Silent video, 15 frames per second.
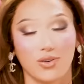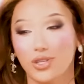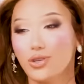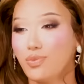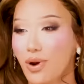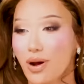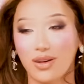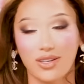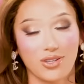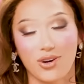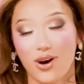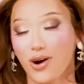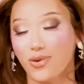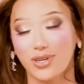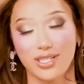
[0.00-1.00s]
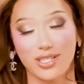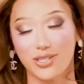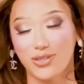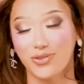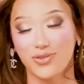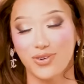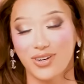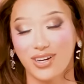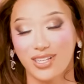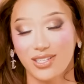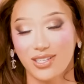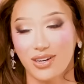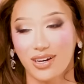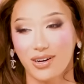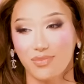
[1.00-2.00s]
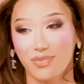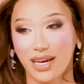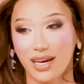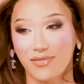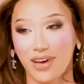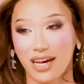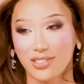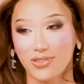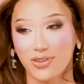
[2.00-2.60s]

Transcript: You probably, you always do, do makeup faster